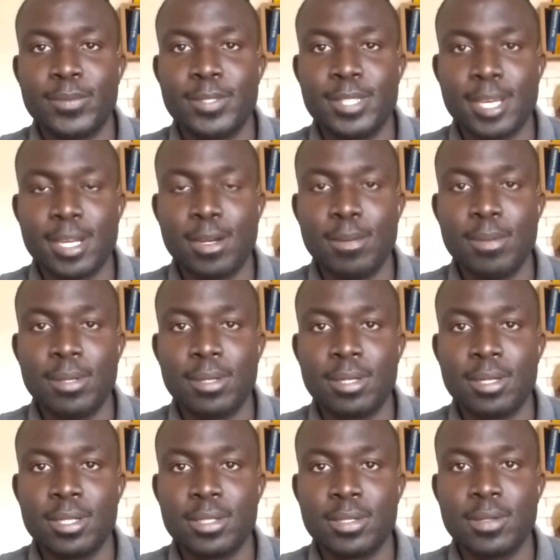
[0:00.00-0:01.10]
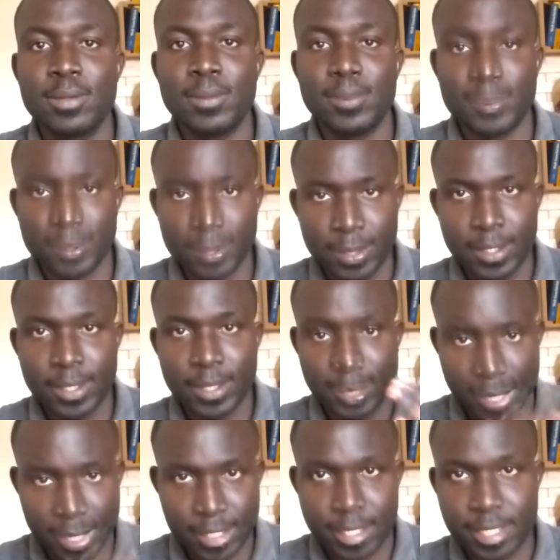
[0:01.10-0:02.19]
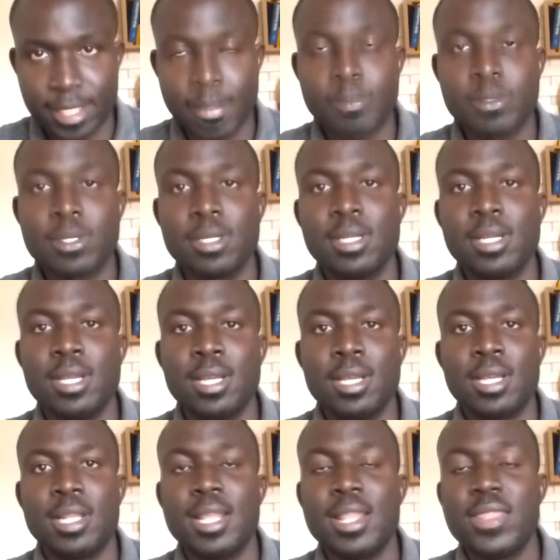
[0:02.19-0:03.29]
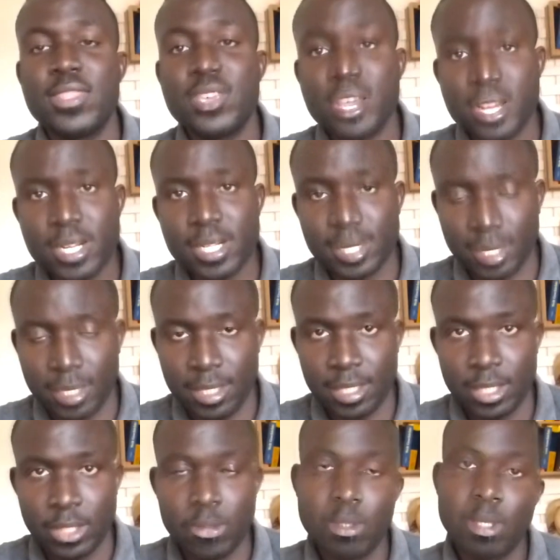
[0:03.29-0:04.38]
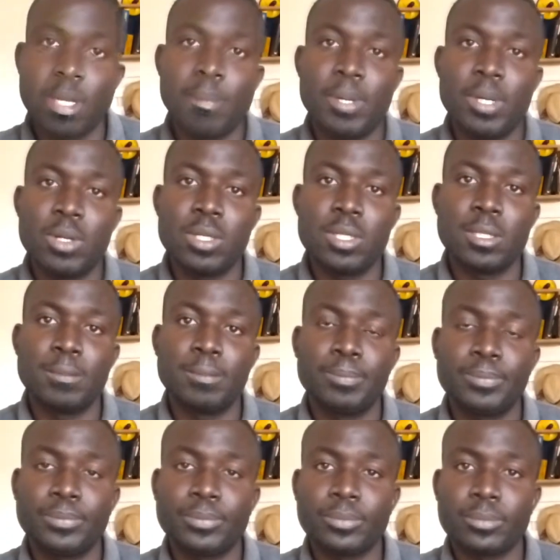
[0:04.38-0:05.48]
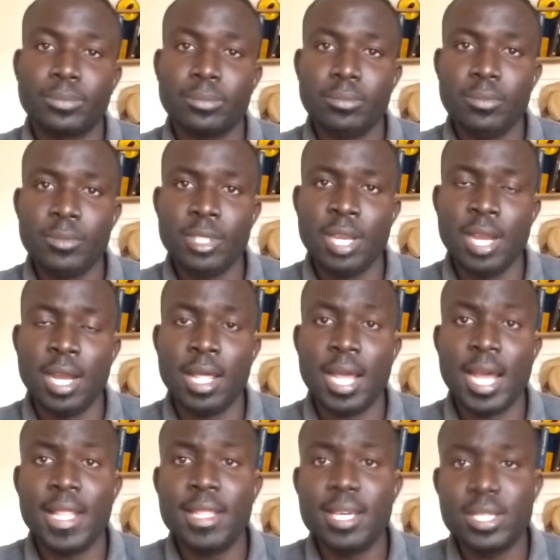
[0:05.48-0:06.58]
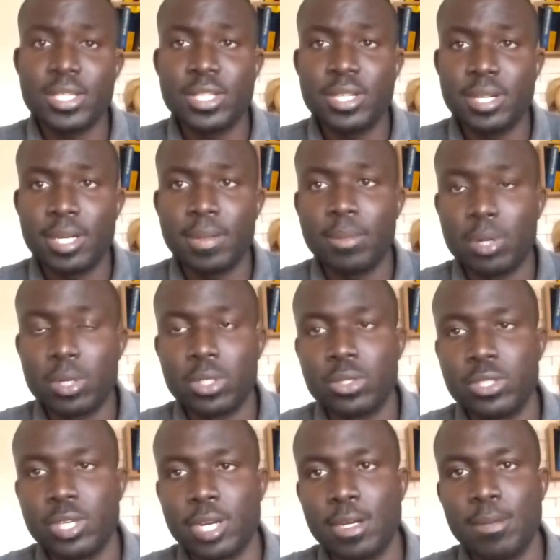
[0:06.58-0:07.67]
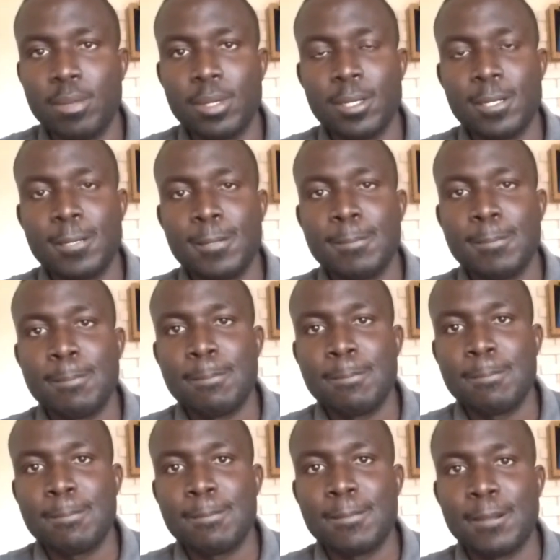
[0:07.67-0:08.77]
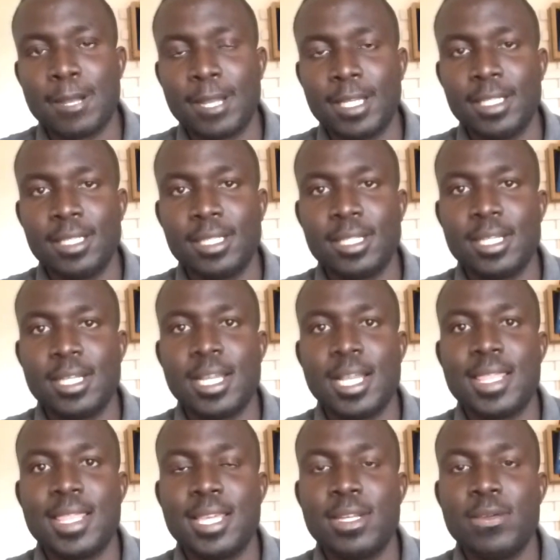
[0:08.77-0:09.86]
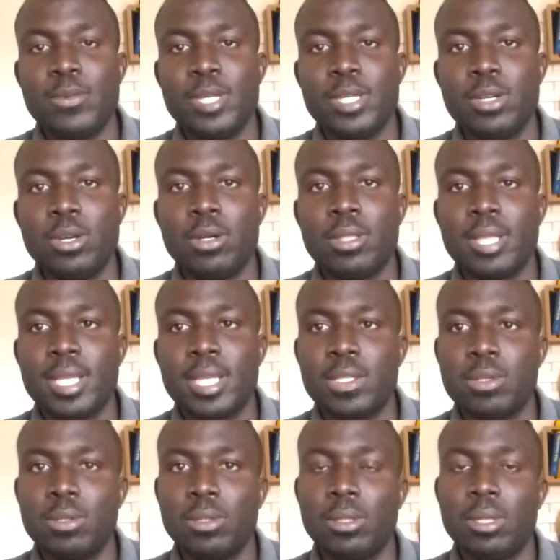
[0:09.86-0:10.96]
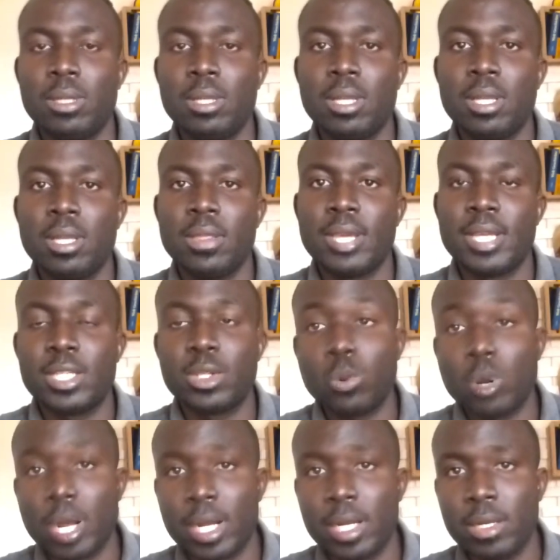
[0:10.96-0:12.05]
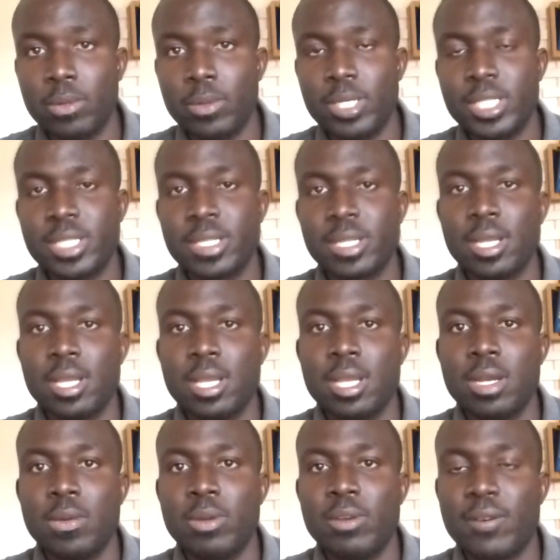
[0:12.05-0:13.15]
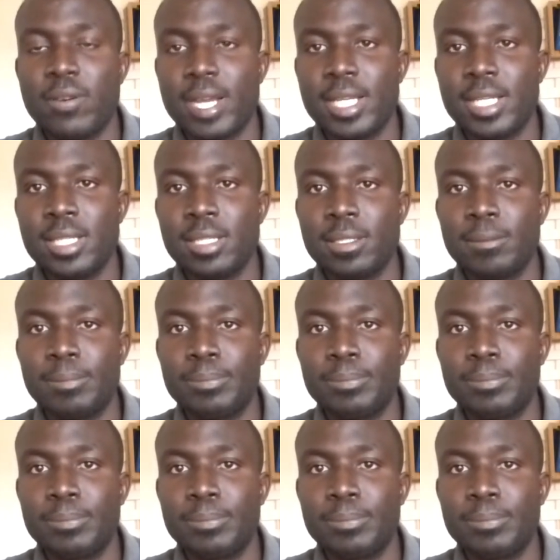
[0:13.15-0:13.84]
Jacob, so this reception. And then 30, you talk about other children born to Jacob. Okay, and then we go then to 31, which we find